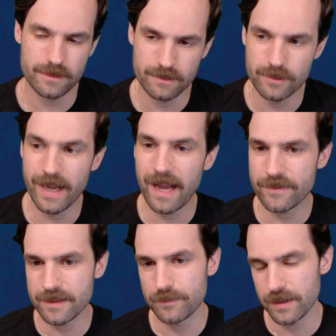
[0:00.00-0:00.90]
So you have
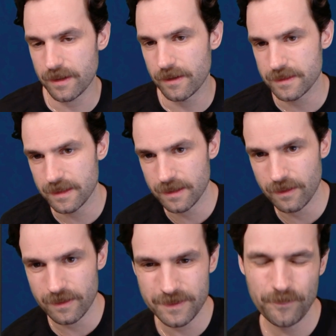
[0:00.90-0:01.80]
to put cards in the
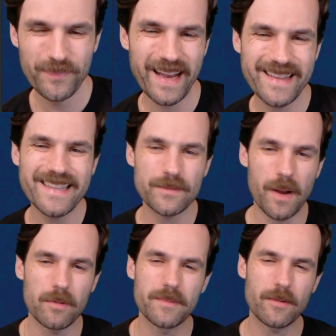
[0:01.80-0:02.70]
yard. I think that's
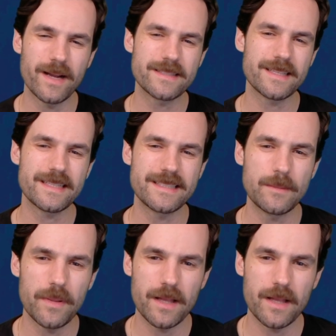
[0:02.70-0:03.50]
probably why it's like a C+.